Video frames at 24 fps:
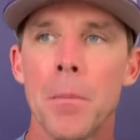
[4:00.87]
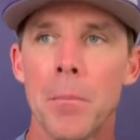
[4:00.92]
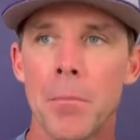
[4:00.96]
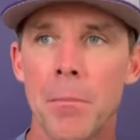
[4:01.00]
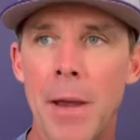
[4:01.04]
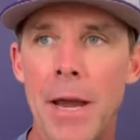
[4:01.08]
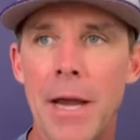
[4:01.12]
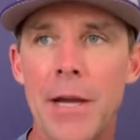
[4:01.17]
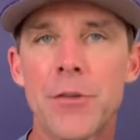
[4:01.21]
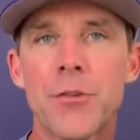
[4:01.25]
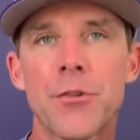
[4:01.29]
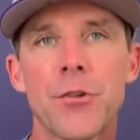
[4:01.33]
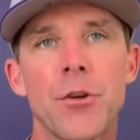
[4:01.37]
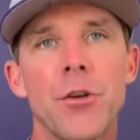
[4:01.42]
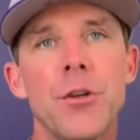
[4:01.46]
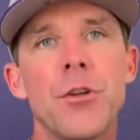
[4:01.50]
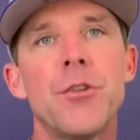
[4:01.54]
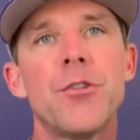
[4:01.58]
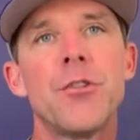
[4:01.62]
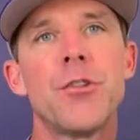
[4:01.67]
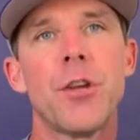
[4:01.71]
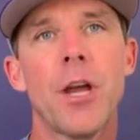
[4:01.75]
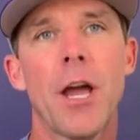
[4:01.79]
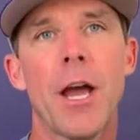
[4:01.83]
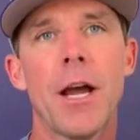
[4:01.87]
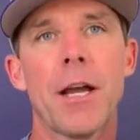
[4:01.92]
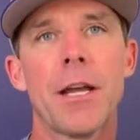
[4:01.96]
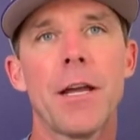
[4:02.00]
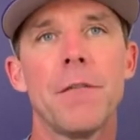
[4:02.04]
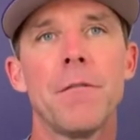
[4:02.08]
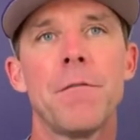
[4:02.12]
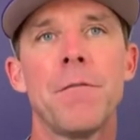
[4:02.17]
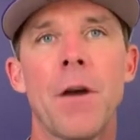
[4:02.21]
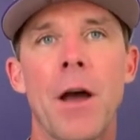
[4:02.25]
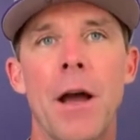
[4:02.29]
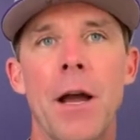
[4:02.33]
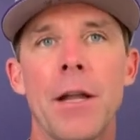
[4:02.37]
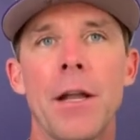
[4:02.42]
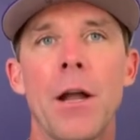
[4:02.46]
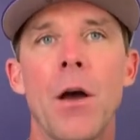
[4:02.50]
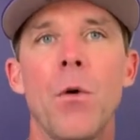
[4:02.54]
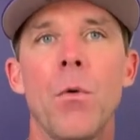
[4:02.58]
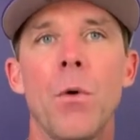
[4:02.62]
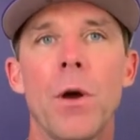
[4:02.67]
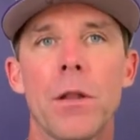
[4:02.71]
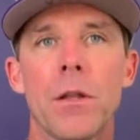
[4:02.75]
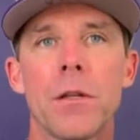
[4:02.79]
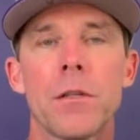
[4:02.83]
make sure you check and find
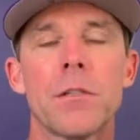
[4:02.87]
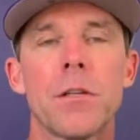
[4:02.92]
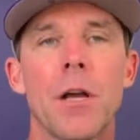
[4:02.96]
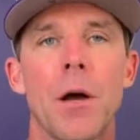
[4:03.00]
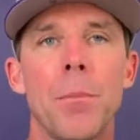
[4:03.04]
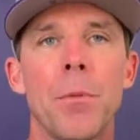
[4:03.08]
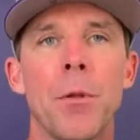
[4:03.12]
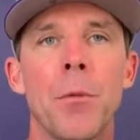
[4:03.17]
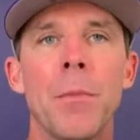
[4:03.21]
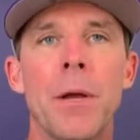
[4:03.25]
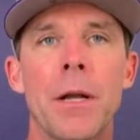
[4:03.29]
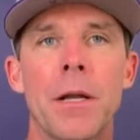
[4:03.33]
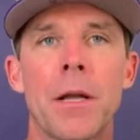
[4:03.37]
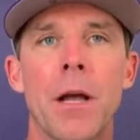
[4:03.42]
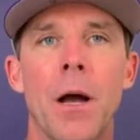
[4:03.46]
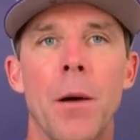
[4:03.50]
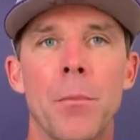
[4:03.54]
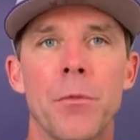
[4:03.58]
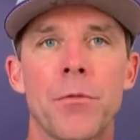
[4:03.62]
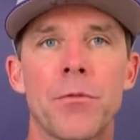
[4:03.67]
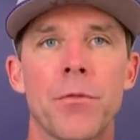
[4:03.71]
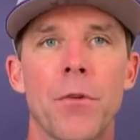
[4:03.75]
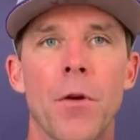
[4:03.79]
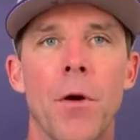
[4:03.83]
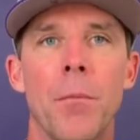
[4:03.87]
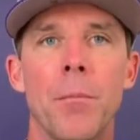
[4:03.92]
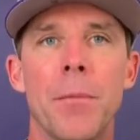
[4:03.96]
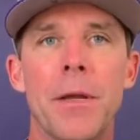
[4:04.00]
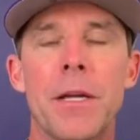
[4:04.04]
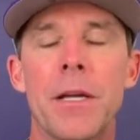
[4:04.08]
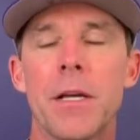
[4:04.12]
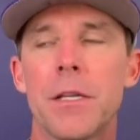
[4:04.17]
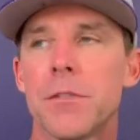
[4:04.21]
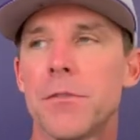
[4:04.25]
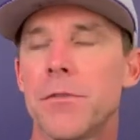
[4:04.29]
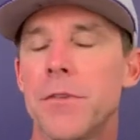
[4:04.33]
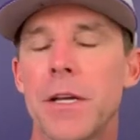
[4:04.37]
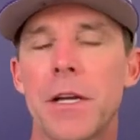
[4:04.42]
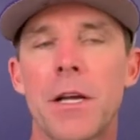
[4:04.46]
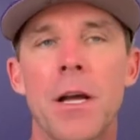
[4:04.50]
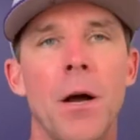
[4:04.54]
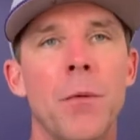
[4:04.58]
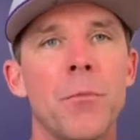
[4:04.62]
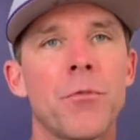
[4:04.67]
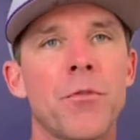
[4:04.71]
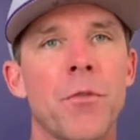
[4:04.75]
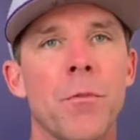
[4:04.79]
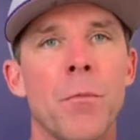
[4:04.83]
out where the supplement comes from, because if it
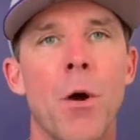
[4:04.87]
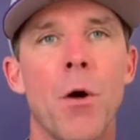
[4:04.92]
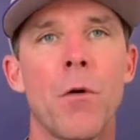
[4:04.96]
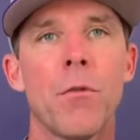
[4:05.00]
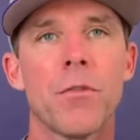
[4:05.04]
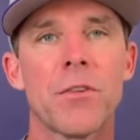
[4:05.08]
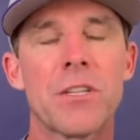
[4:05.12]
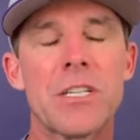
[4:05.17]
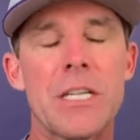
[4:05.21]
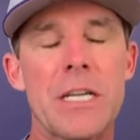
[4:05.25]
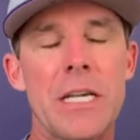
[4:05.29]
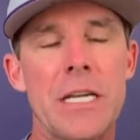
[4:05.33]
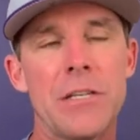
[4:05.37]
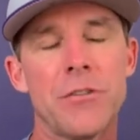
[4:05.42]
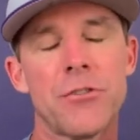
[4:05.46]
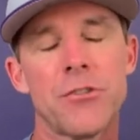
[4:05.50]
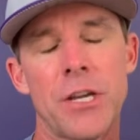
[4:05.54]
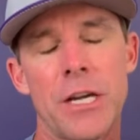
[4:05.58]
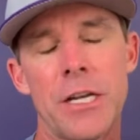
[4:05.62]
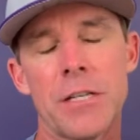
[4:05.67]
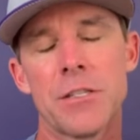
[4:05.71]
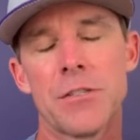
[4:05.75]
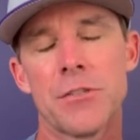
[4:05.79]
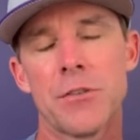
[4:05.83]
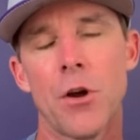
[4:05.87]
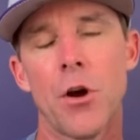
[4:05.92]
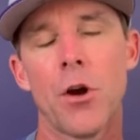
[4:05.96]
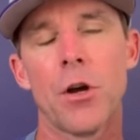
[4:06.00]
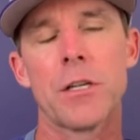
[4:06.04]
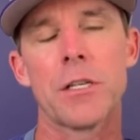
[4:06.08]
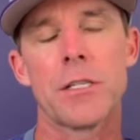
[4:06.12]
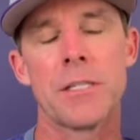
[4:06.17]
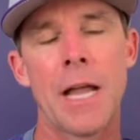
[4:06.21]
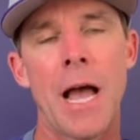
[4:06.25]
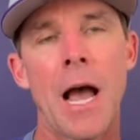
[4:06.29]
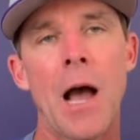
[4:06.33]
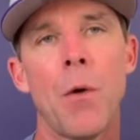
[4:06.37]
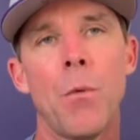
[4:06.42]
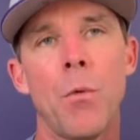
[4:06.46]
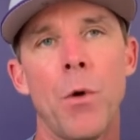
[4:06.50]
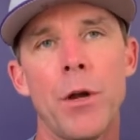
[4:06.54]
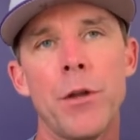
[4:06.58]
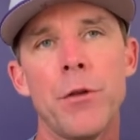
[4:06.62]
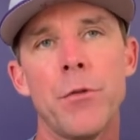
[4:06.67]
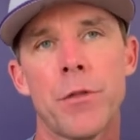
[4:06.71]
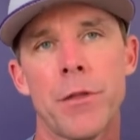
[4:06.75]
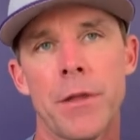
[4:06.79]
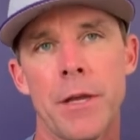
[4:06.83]
comes from overseas, chances are it's not
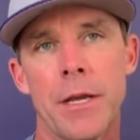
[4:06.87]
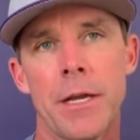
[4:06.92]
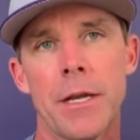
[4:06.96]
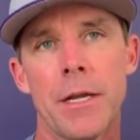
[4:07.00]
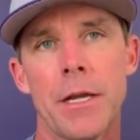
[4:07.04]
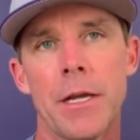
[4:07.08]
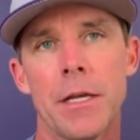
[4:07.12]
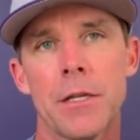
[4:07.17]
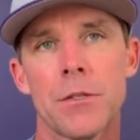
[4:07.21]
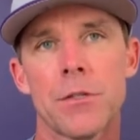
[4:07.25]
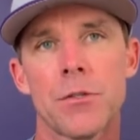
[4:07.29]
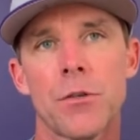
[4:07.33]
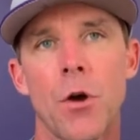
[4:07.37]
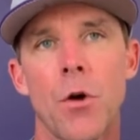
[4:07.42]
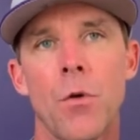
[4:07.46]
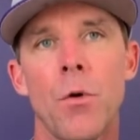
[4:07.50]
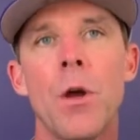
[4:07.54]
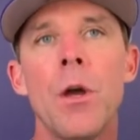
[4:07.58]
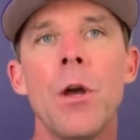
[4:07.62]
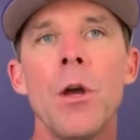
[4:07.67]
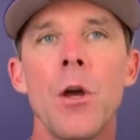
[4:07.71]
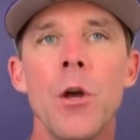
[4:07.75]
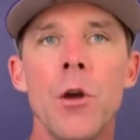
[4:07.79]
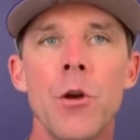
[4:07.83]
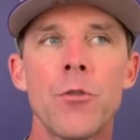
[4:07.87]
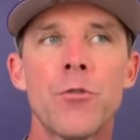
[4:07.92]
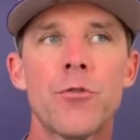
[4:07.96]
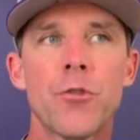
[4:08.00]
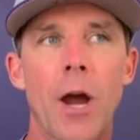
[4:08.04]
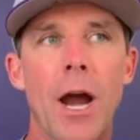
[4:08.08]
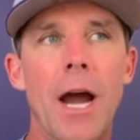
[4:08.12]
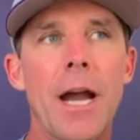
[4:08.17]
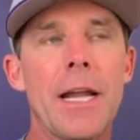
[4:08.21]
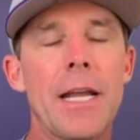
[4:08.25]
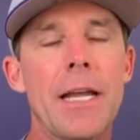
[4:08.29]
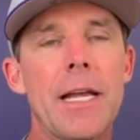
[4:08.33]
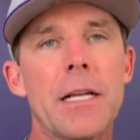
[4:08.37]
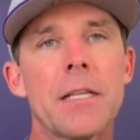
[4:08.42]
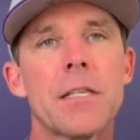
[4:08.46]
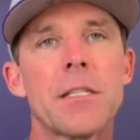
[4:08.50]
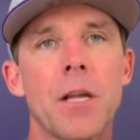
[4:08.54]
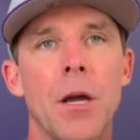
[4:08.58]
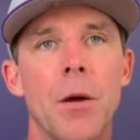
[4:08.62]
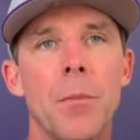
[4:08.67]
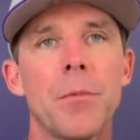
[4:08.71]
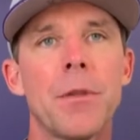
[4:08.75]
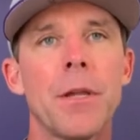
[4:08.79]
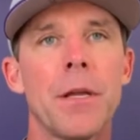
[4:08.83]
what you think it is. So try to get
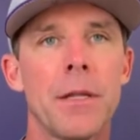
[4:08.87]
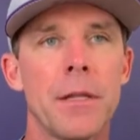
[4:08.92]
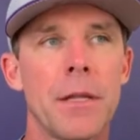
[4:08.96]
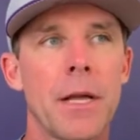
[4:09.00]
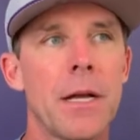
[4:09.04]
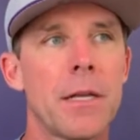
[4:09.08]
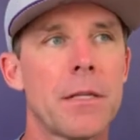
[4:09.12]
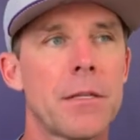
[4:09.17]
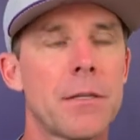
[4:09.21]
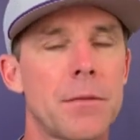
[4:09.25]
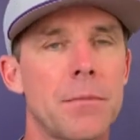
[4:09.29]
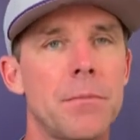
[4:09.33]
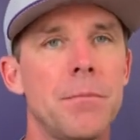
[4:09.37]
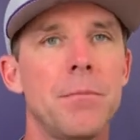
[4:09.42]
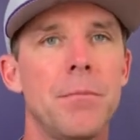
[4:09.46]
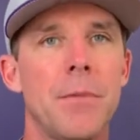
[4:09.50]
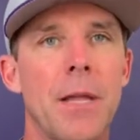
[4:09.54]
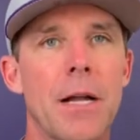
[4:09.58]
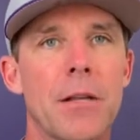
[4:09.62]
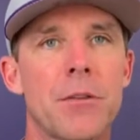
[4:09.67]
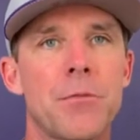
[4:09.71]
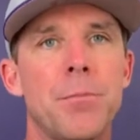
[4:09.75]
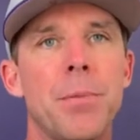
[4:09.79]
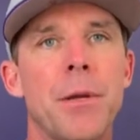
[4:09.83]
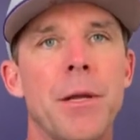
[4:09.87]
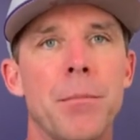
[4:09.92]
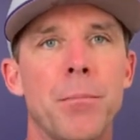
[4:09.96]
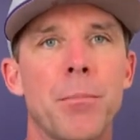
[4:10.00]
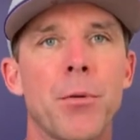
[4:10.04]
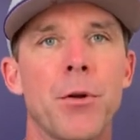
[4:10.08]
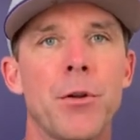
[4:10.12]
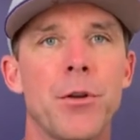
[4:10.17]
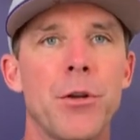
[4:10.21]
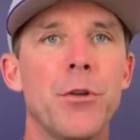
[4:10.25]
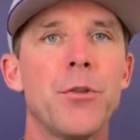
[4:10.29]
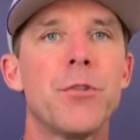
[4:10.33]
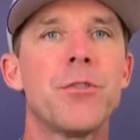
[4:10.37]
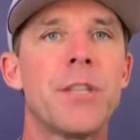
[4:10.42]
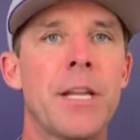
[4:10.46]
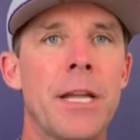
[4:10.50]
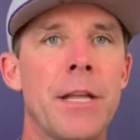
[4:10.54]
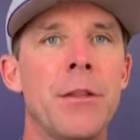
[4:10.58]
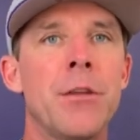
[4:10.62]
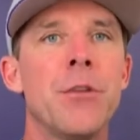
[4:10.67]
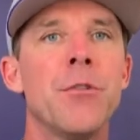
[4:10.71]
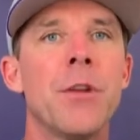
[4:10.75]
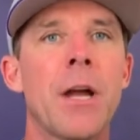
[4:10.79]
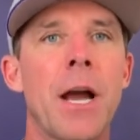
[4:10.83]
something that's been produced
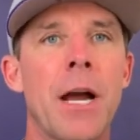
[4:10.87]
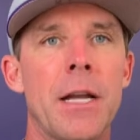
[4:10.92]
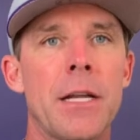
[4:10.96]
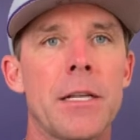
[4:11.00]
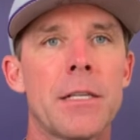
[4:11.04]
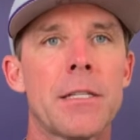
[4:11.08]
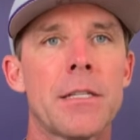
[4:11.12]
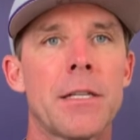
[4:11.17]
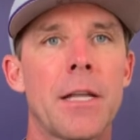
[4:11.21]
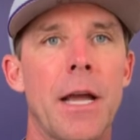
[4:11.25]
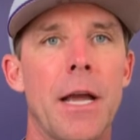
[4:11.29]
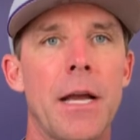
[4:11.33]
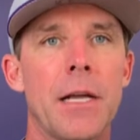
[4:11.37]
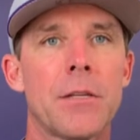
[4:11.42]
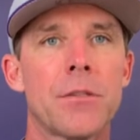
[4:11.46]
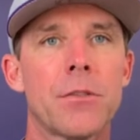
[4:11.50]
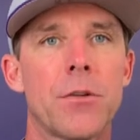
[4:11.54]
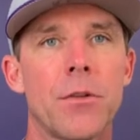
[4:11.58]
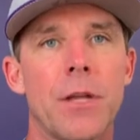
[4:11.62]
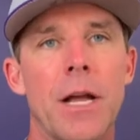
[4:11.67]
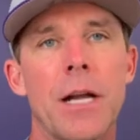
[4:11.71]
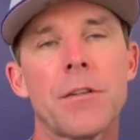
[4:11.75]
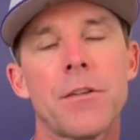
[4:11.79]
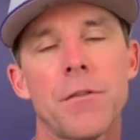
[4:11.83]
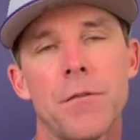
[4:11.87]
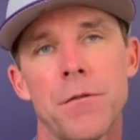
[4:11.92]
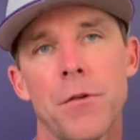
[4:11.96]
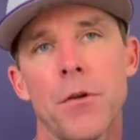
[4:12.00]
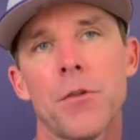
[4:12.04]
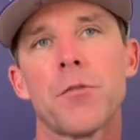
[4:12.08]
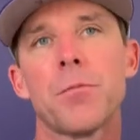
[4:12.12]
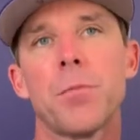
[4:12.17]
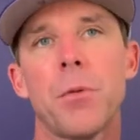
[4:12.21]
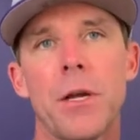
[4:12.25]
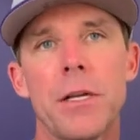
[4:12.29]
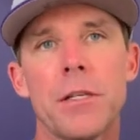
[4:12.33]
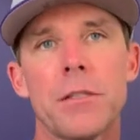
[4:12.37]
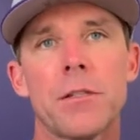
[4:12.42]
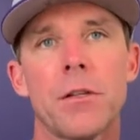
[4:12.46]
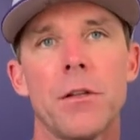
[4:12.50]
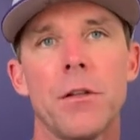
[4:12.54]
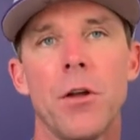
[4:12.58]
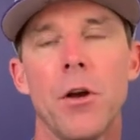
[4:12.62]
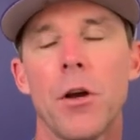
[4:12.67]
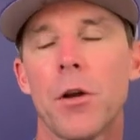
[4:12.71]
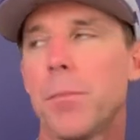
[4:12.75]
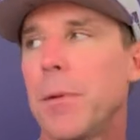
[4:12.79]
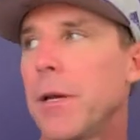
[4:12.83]
in the United States. So that's a first place to
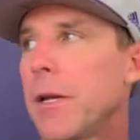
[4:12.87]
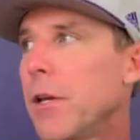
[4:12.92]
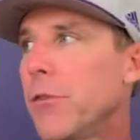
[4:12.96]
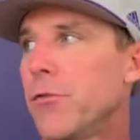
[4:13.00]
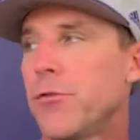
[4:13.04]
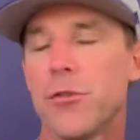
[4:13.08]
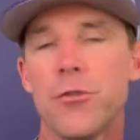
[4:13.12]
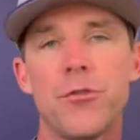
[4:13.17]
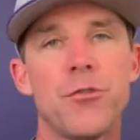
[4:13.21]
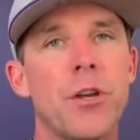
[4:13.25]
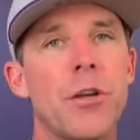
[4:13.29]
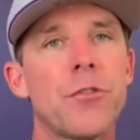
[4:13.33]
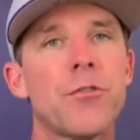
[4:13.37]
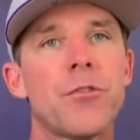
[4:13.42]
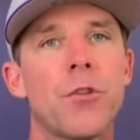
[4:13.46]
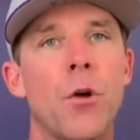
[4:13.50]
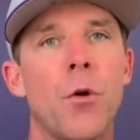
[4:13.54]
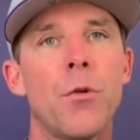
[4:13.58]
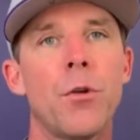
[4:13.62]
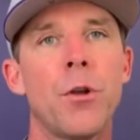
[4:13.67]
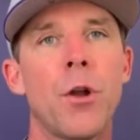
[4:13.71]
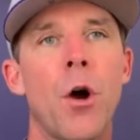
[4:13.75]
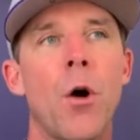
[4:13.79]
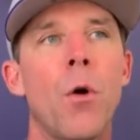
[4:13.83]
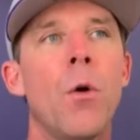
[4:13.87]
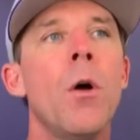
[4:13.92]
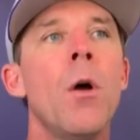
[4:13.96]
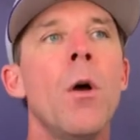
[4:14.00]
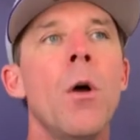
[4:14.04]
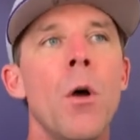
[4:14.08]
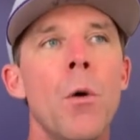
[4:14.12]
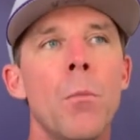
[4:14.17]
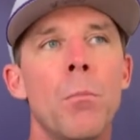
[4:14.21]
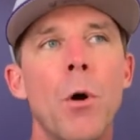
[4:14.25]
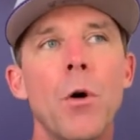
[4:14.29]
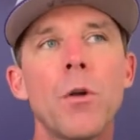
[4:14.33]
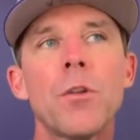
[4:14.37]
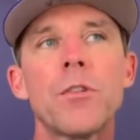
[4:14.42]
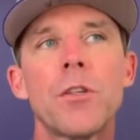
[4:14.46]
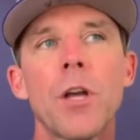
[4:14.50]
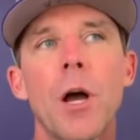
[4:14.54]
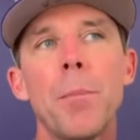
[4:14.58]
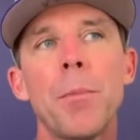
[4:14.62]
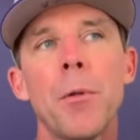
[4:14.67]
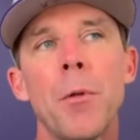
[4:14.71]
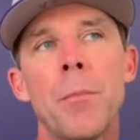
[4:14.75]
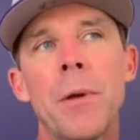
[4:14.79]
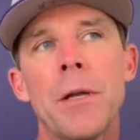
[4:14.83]
look, because you just don't know. Most
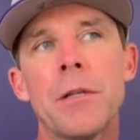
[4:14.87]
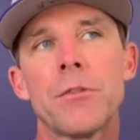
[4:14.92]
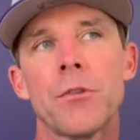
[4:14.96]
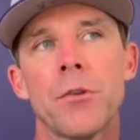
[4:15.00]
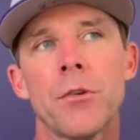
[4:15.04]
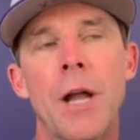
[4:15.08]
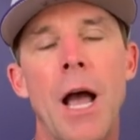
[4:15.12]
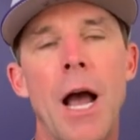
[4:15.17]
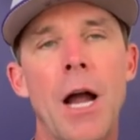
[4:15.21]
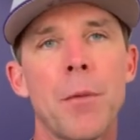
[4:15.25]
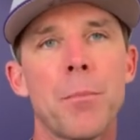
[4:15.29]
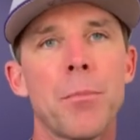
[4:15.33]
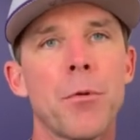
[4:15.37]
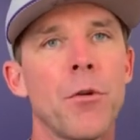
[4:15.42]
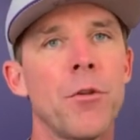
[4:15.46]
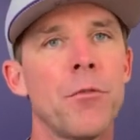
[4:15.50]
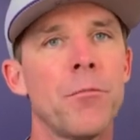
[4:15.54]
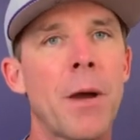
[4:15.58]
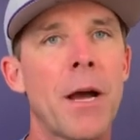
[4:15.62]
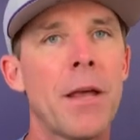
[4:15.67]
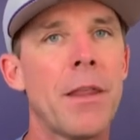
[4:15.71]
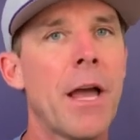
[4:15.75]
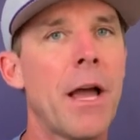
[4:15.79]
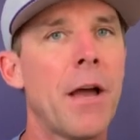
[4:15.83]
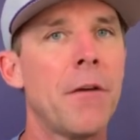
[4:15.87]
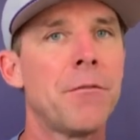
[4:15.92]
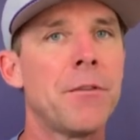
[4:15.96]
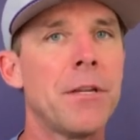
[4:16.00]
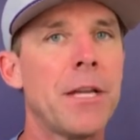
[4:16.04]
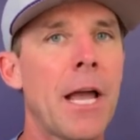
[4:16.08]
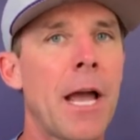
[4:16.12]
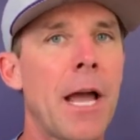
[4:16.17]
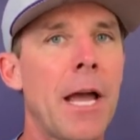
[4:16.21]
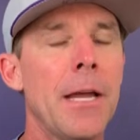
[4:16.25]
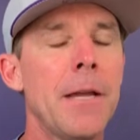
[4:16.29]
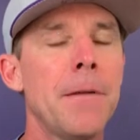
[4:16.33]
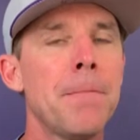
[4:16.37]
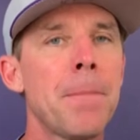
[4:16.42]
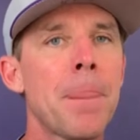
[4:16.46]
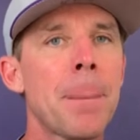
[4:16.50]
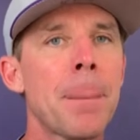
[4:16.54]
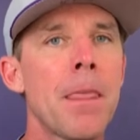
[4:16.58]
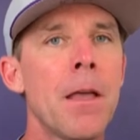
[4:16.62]
supplements are not approved by the FDA.